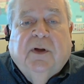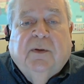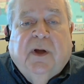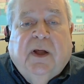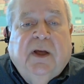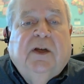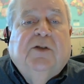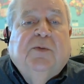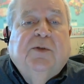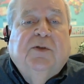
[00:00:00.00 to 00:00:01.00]

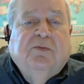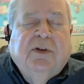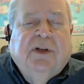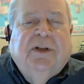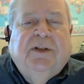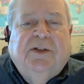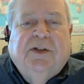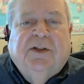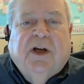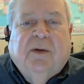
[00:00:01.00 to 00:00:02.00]
Angus was really
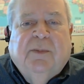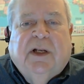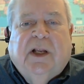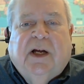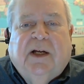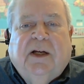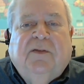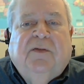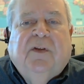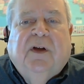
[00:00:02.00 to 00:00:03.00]
just coming
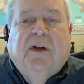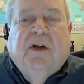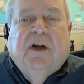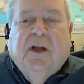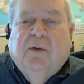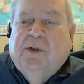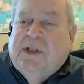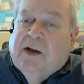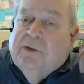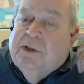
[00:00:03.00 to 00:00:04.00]
alive. It was
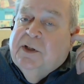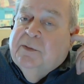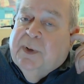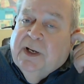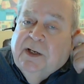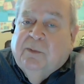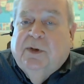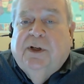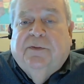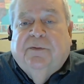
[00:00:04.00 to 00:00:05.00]
out there by a number
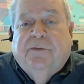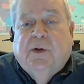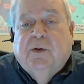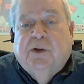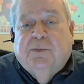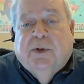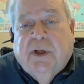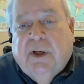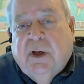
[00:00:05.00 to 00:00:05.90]
of different folks, but